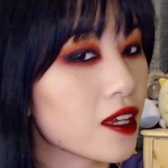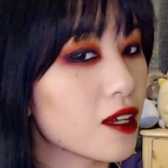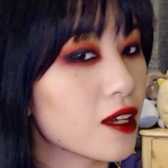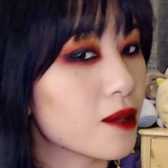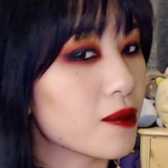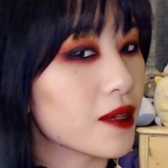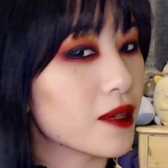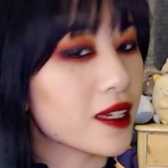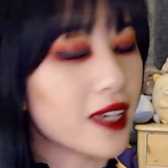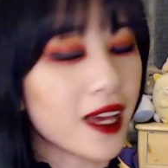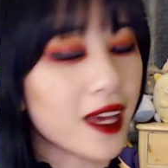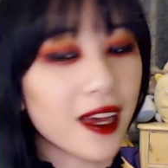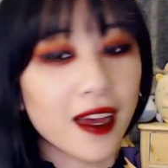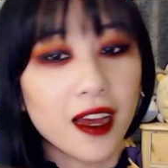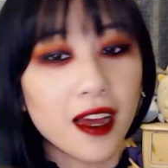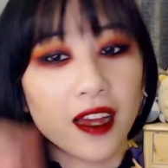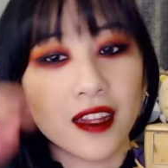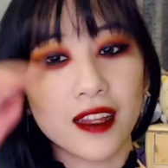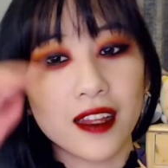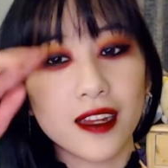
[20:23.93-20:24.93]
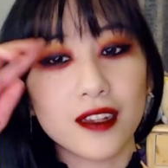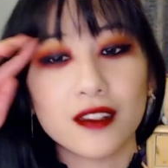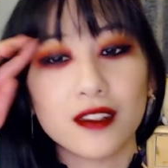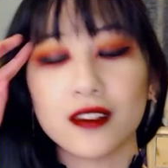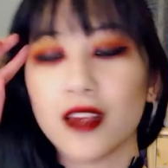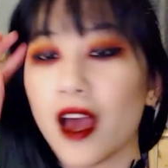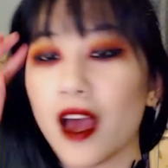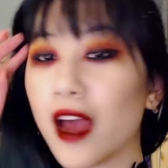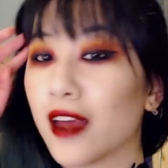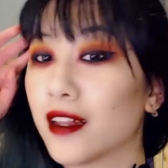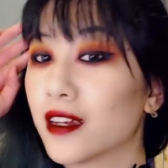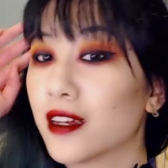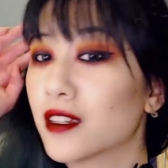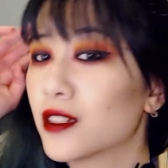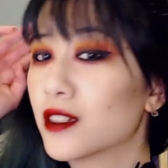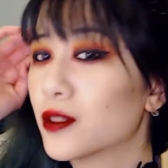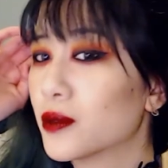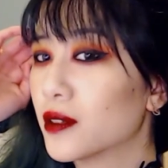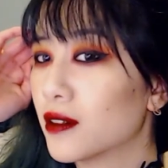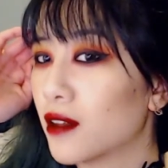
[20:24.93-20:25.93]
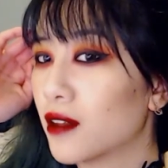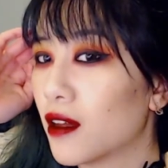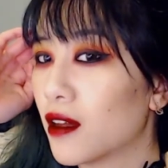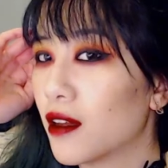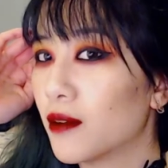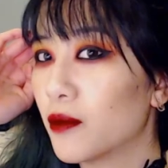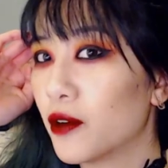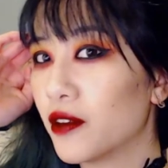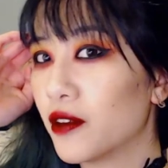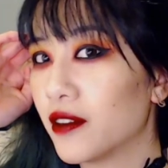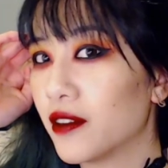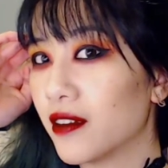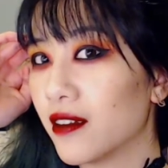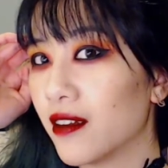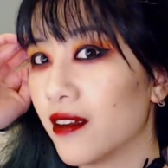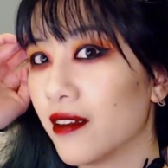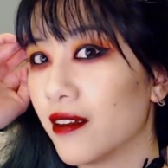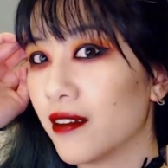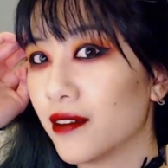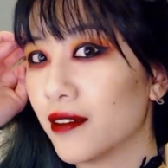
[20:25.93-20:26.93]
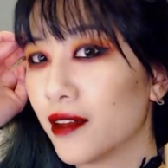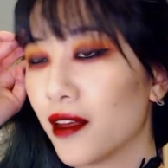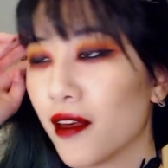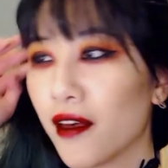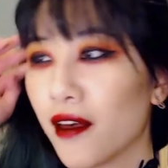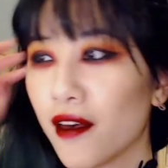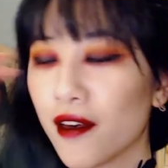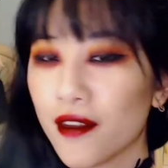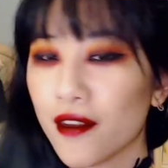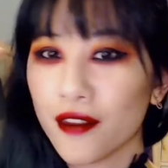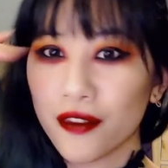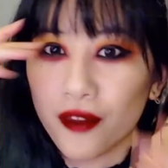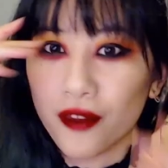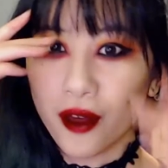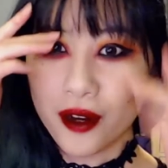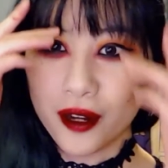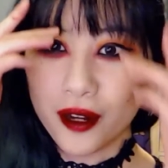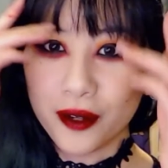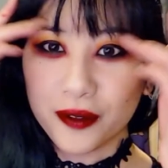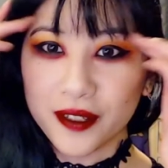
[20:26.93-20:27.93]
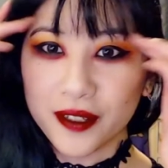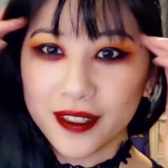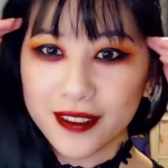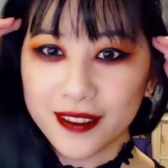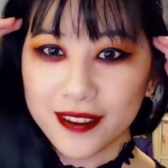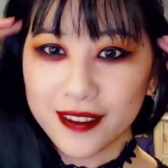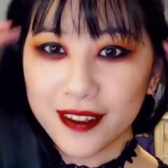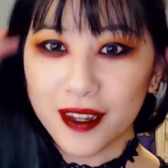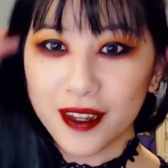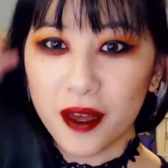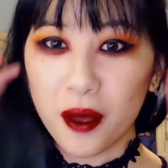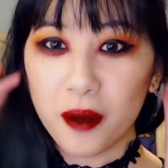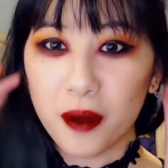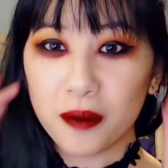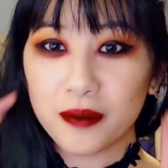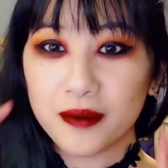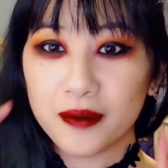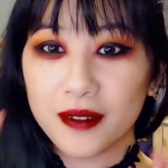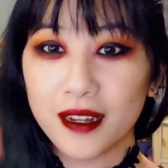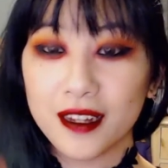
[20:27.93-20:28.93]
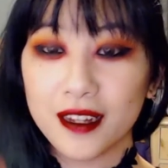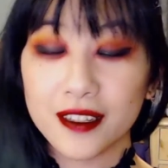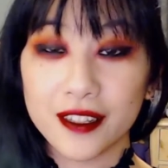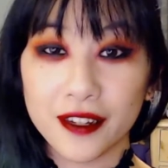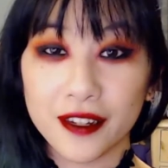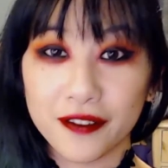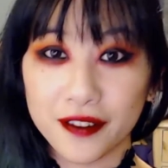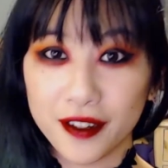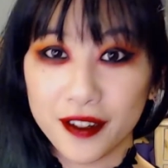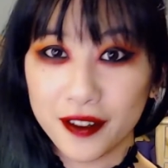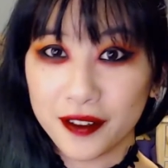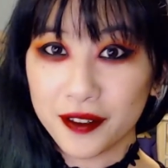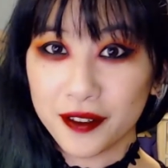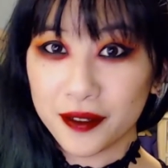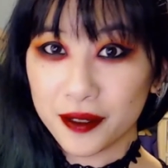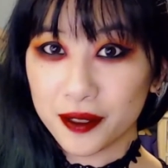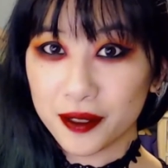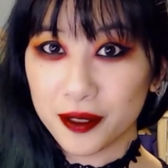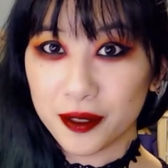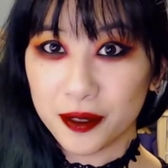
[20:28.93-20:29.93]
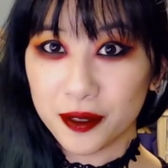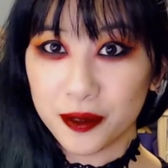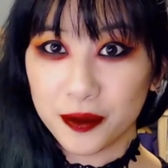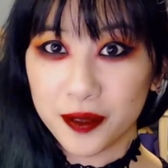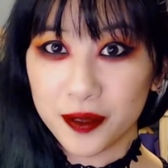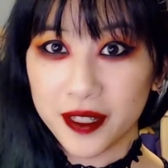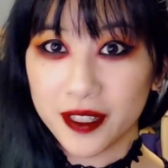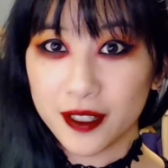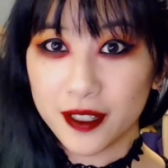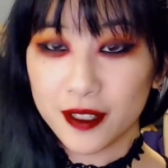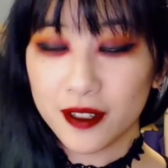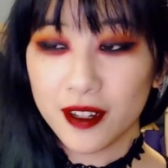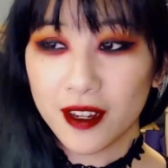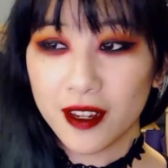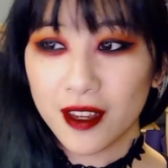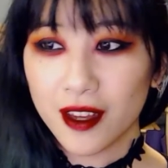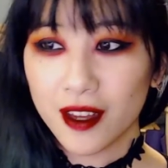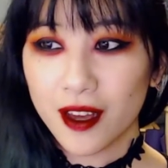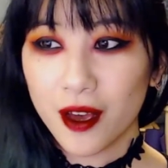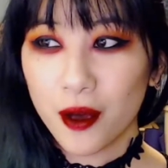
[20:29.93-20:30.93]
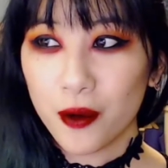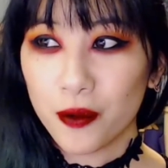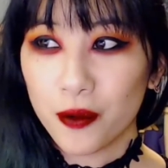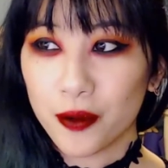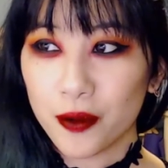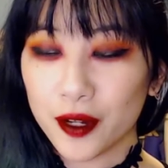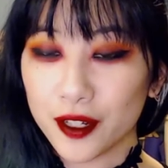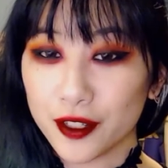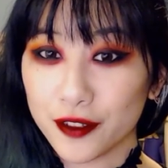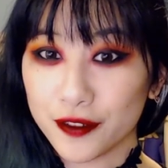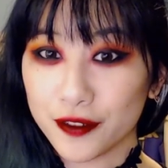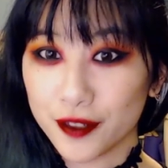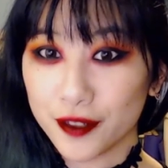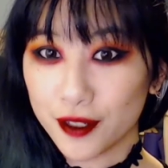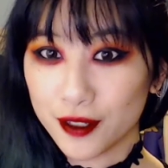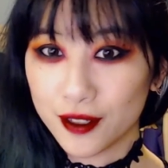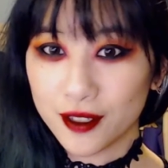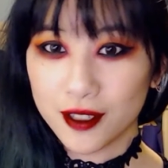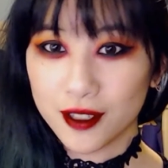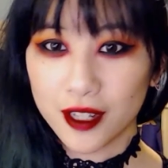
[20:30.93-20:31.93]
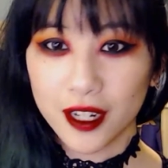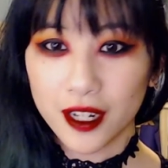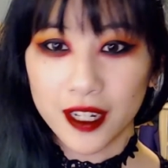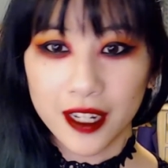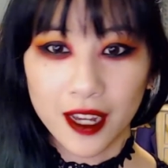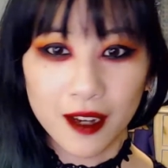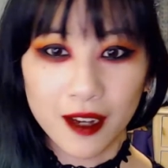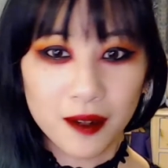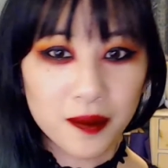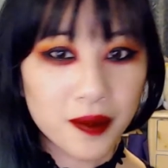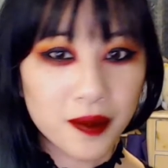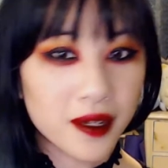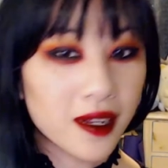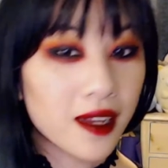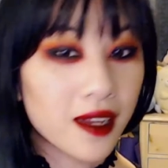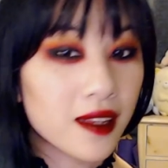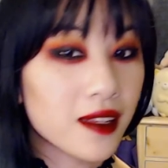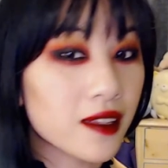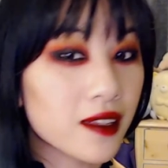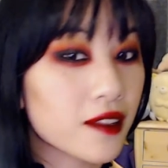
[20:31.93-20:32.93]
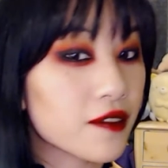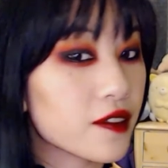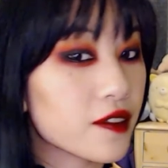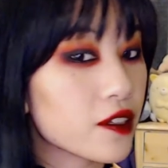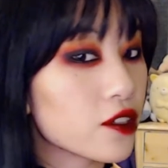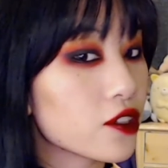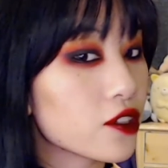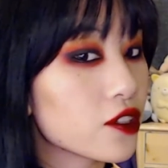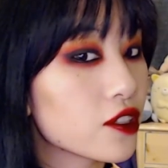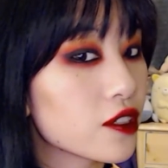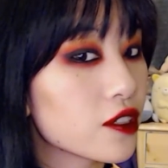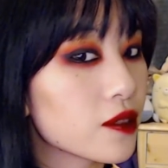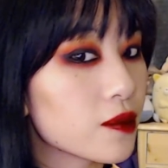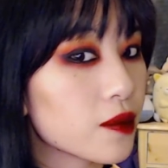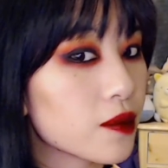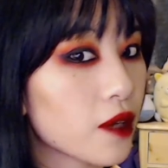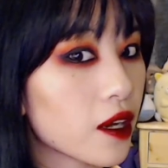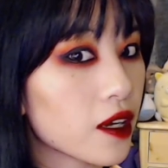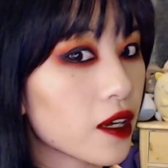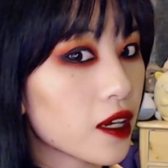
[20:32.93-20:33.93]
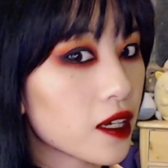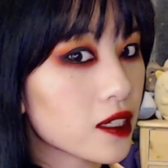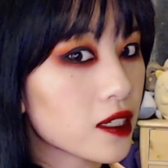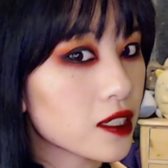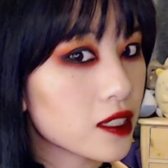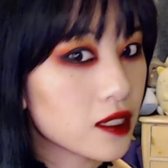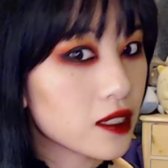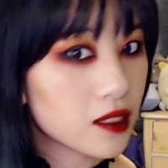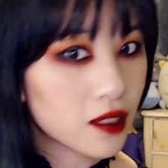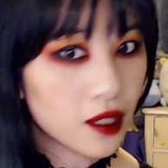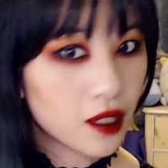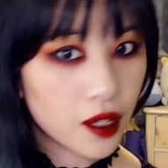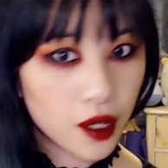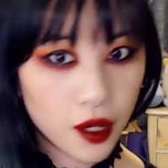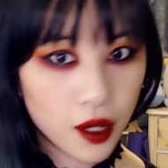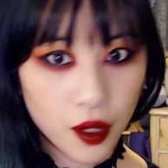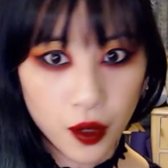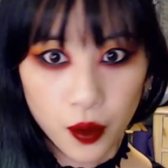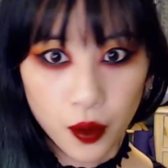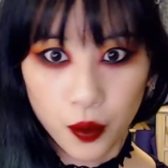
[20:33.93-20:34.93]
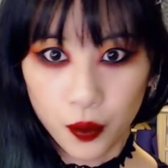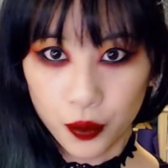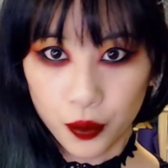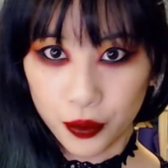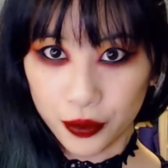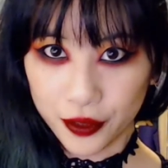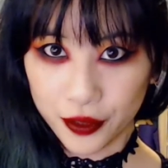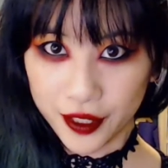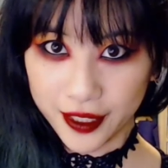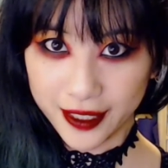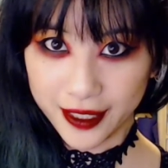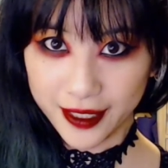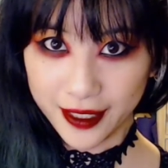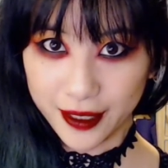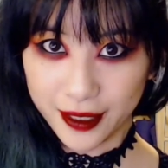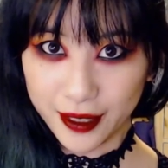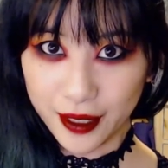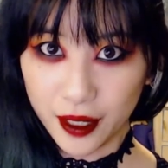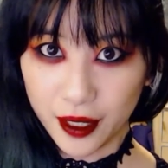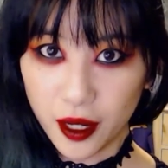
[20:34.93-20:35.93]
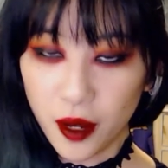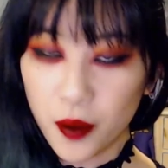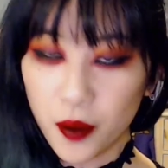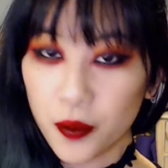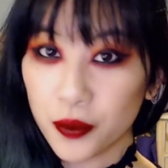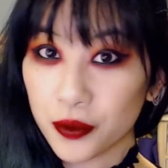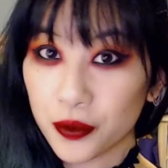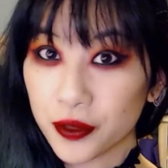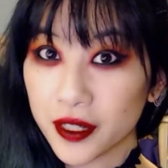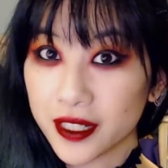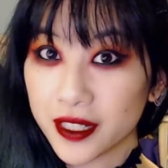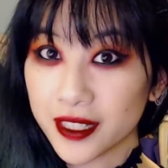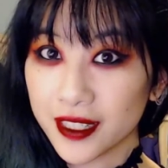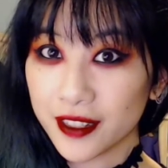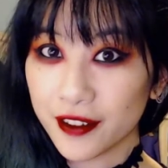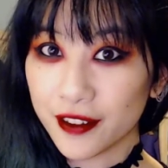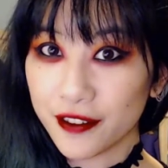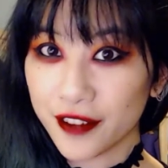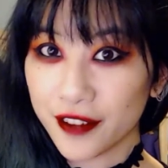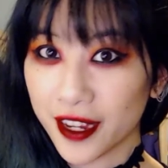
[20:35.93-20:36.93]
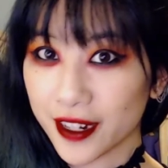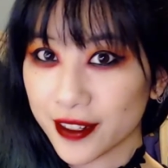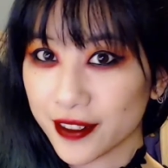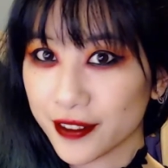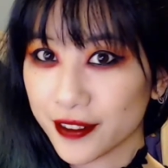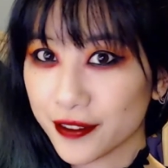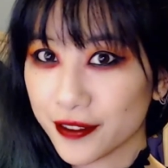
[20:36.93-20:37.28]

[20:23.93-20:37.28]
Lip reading: Yeah, I like this one a lot more than I thought I would. Definitely looks a little weird when you're first starting out, but I think the finished product is pretty effective.